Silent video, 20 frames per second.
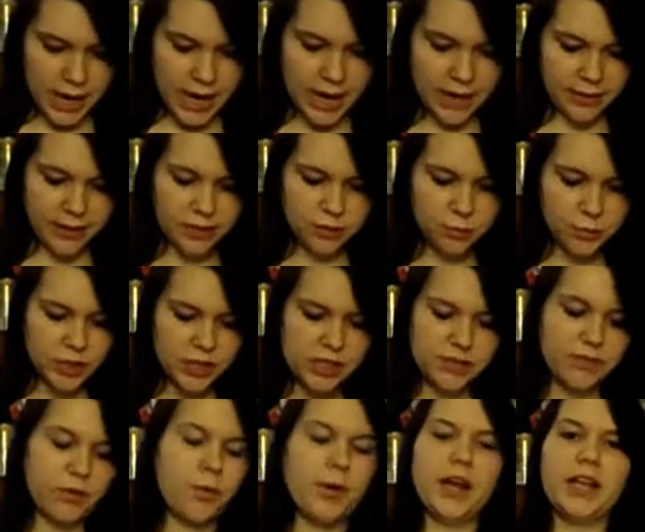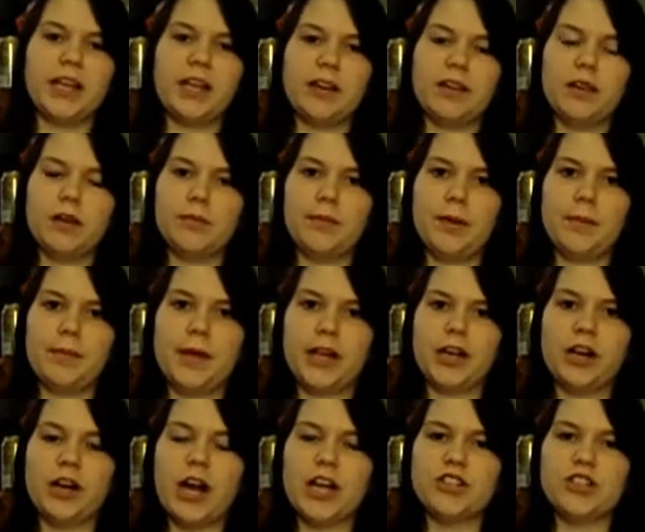and this one is for when I get a little bit
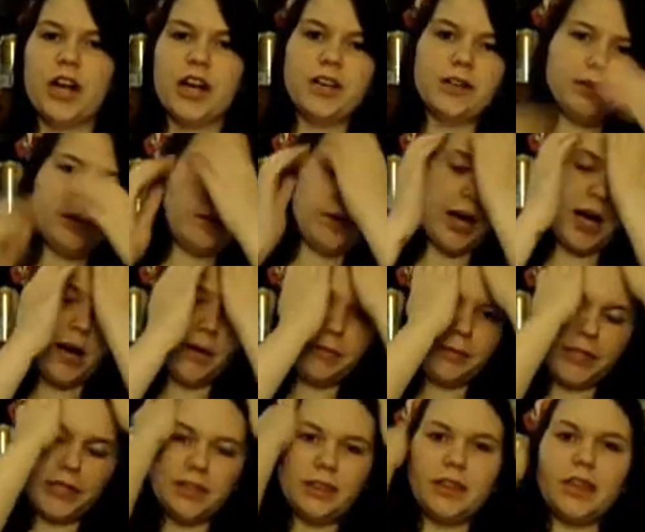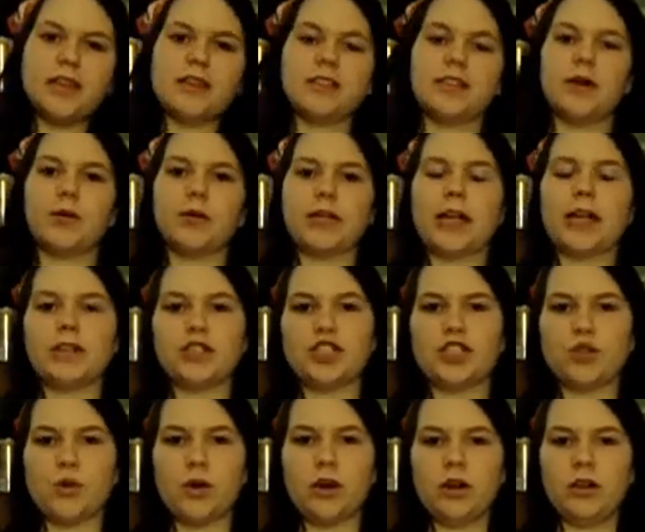bigger. I tried to um, get things that were like
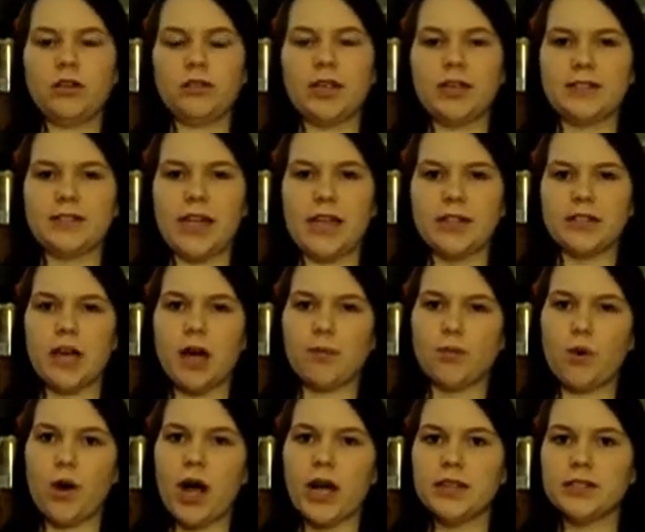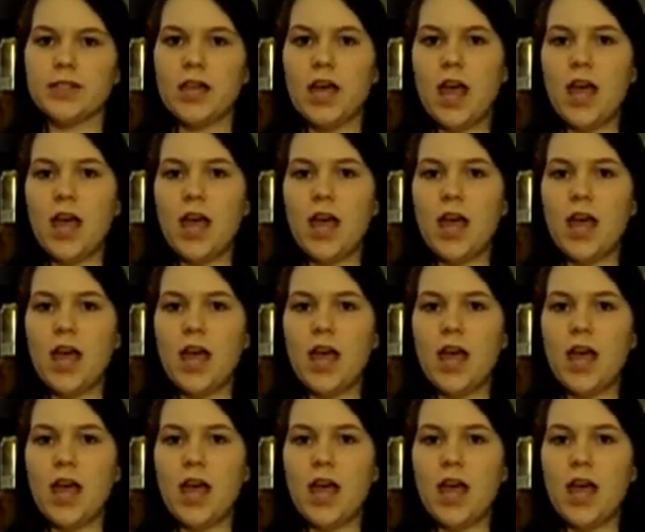short, like tank top wise,